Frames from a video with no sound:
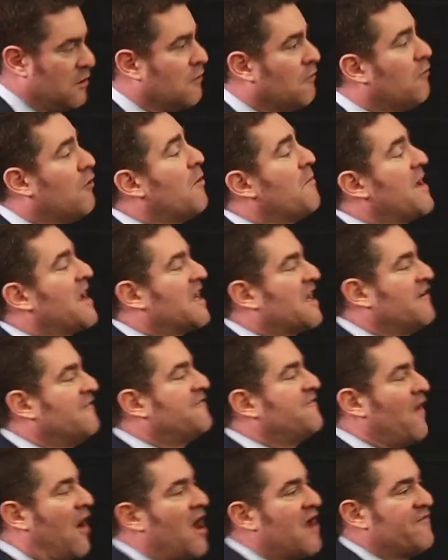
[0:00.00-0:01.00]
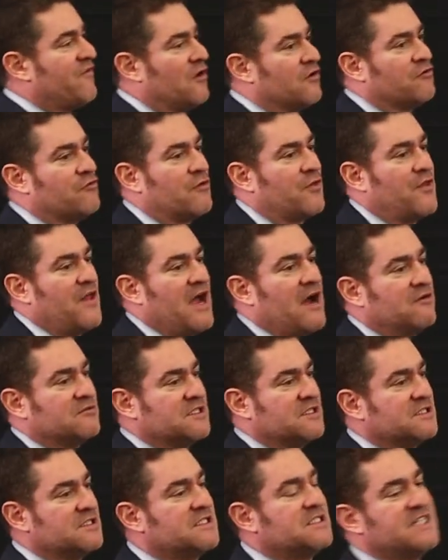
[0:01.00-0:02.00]
who are making $500,000,
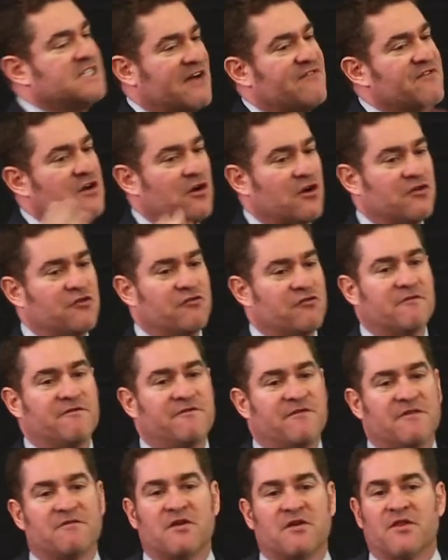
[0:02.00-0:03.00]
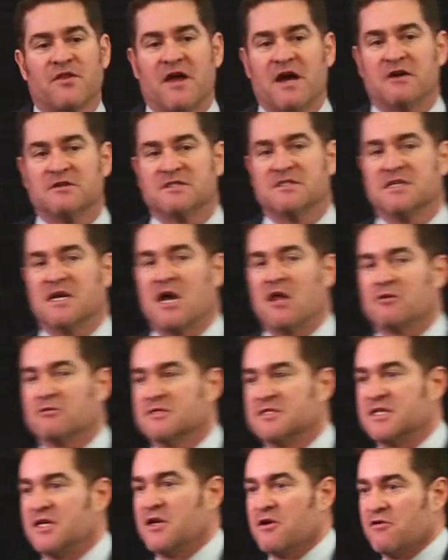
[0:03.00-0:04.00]

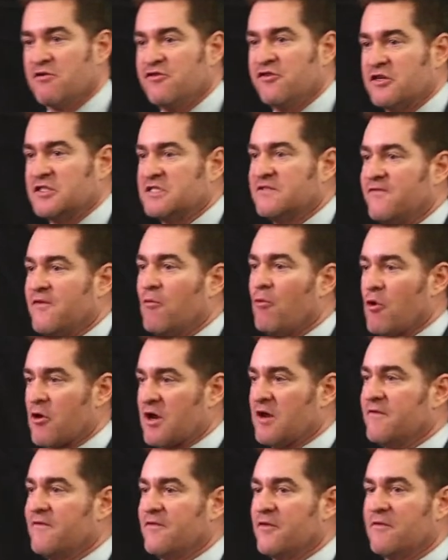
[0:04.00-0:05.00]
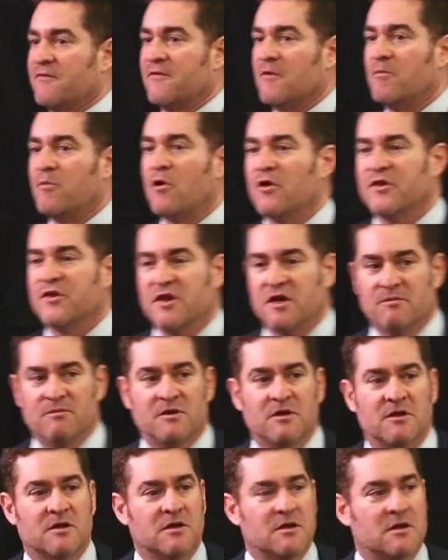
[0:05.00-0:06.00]
$750,000 a year just for working for the football team.
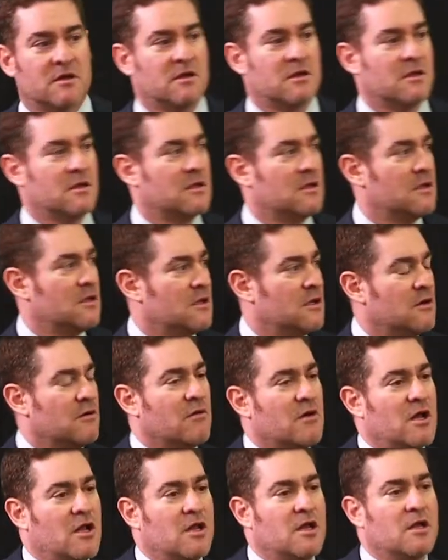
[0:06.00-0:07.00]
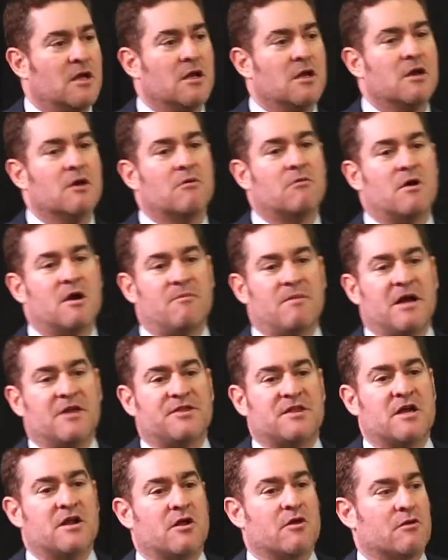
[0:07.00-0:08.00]
Well, what
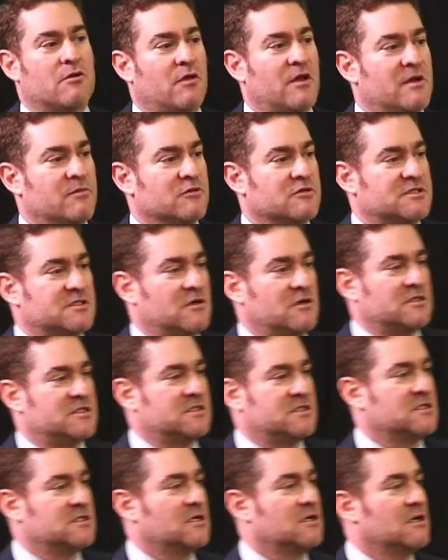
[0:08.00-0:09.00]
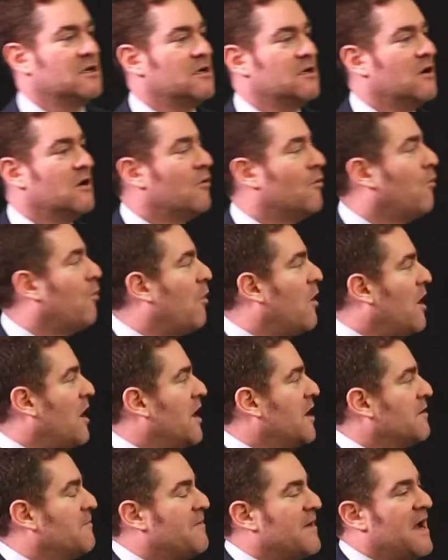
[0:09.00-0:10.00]
about that other labor source?
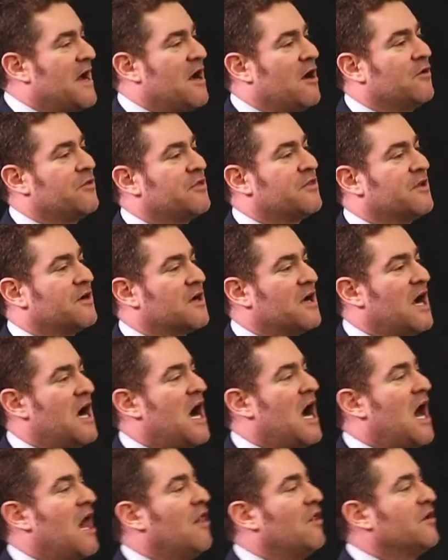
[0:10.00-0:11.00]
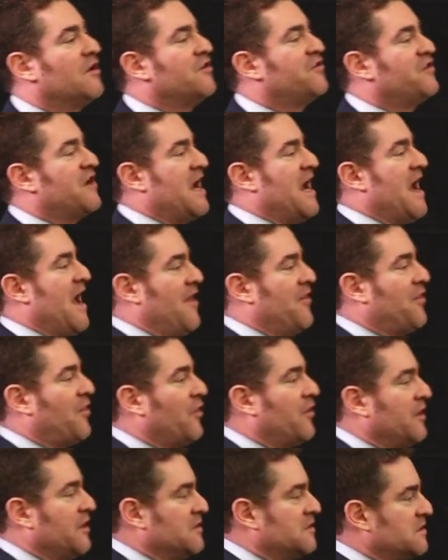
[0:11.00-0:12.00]
What about the college
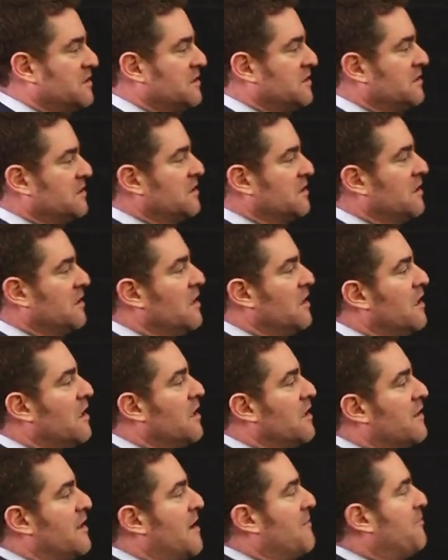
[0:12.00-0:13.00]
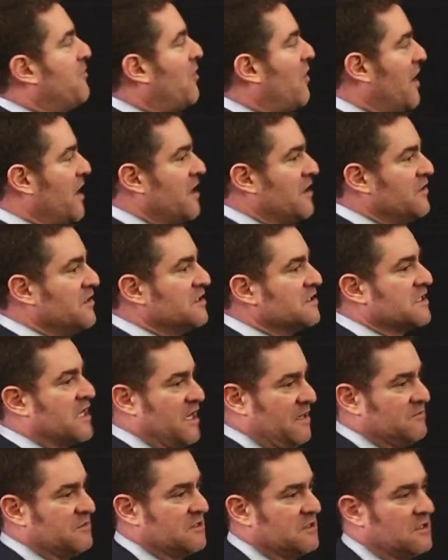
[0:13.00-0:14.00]
athletes that play in these
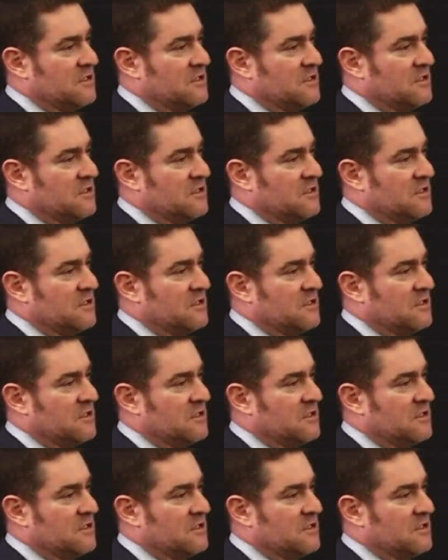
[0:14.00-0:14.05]
games?